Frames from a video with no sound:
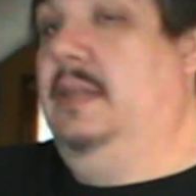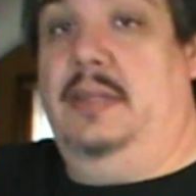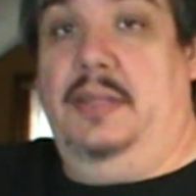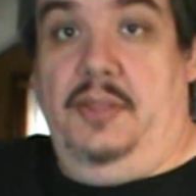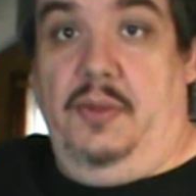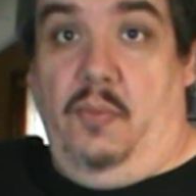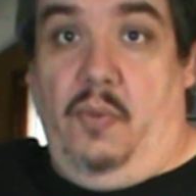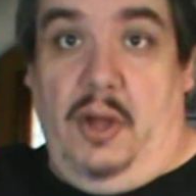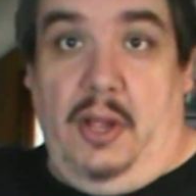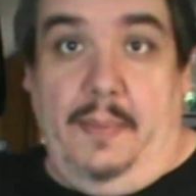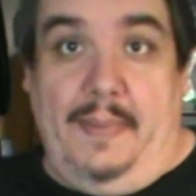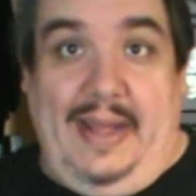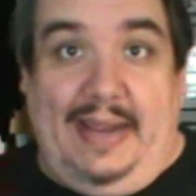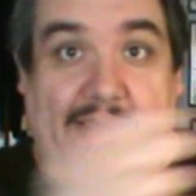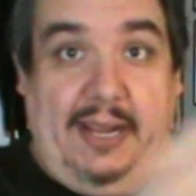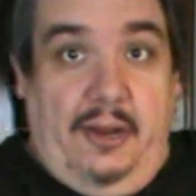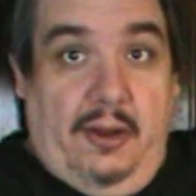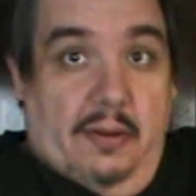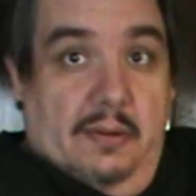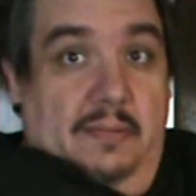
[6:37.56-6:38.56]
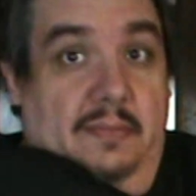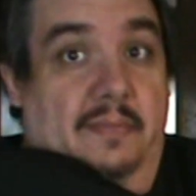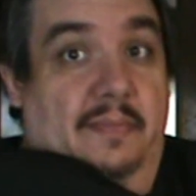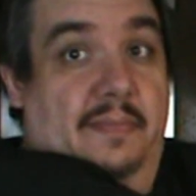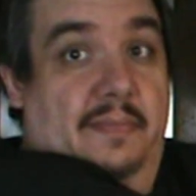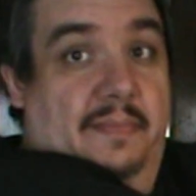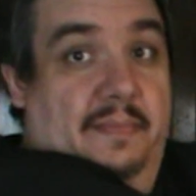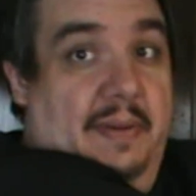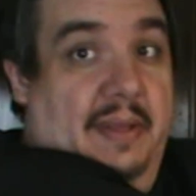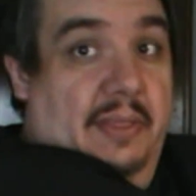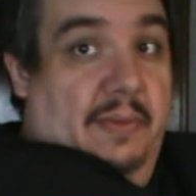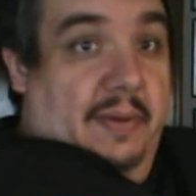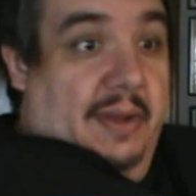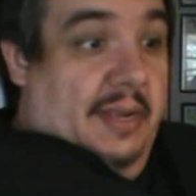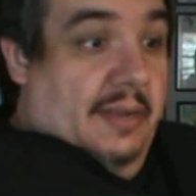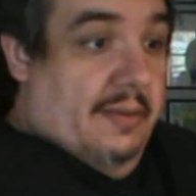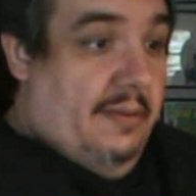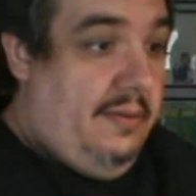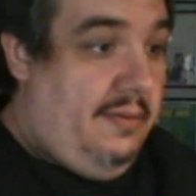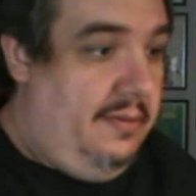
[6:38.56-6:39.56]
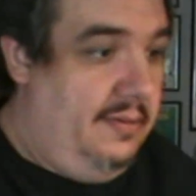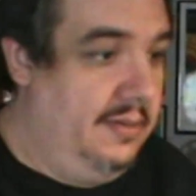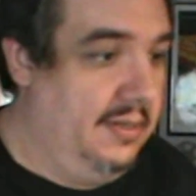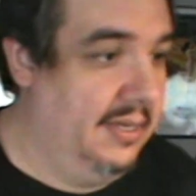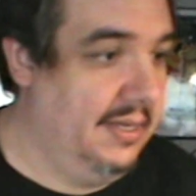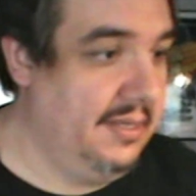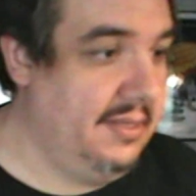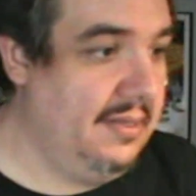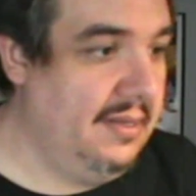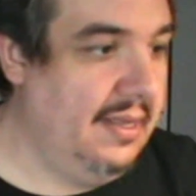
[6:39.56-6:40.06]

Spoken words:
The wall back here, by the way. Yes.